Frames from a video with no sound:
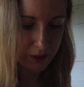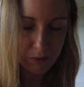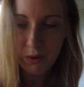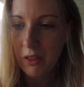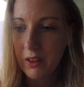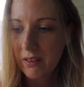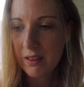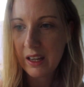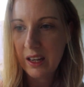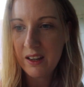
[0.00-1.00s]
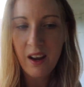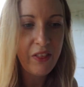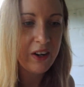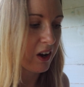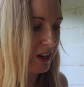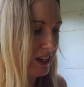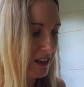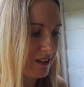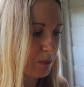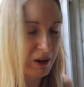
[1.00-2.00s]
Oh, nothing's in here. Nothing that I
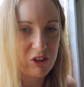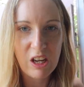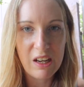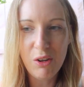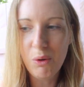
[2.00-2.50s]
need is in my shed.